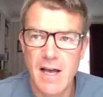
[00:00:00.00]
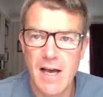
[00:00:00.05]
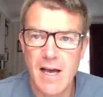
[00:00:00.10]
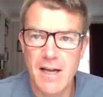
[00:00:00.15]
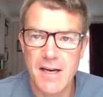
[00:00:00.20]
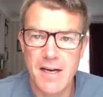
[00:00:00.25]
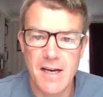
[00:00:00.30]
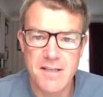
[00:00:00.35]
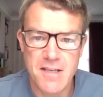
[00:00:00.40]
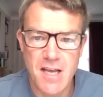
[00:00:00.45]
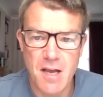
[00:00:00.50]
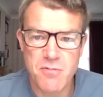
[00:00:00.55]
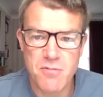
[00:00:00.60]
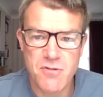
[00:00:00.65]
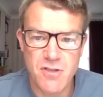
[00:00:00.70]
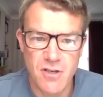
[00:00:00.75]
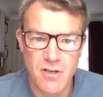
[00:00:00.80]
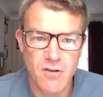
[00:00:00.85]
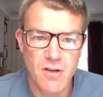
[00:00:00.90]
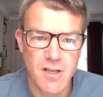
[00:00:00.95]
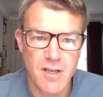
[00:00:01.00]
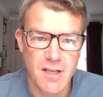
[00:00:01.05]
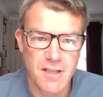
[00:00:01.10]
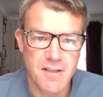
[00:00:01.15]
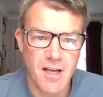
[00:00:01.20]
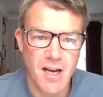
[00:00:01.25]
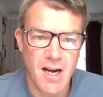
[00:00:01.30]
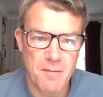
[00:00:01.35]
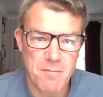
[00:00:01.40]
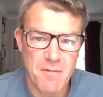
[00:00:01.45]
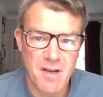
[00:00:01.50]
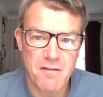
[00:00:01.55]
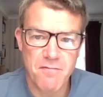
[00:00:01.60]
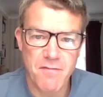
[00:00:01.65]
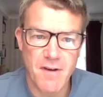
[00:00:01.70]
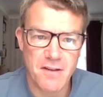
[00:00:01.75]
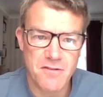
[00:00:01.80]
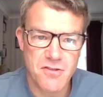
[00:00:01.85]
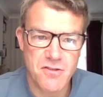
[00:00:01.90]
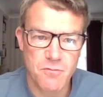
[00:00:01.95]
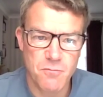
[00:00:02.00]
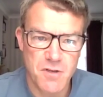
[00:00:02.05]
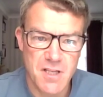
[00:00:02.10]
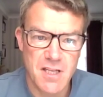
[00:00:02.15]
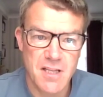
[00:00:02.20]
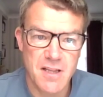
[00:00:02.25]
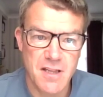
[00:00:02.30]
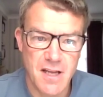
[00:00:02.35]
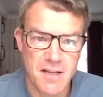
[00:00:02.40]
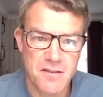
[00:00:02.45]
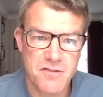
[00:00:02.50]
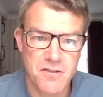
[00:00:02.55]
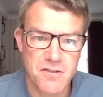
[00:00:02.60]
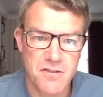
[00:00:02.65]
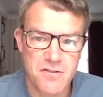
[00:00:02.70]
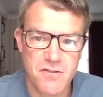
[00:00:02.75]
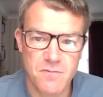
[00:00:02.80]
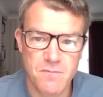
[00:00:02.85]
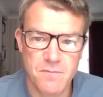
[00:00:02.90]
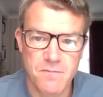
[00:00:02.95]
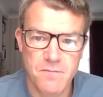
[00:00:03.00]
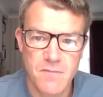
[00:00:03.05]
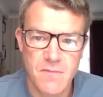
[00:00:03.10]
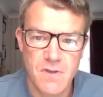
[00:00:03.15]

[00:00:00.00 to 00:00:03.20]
and it is absolutely a dynamic factor within that system.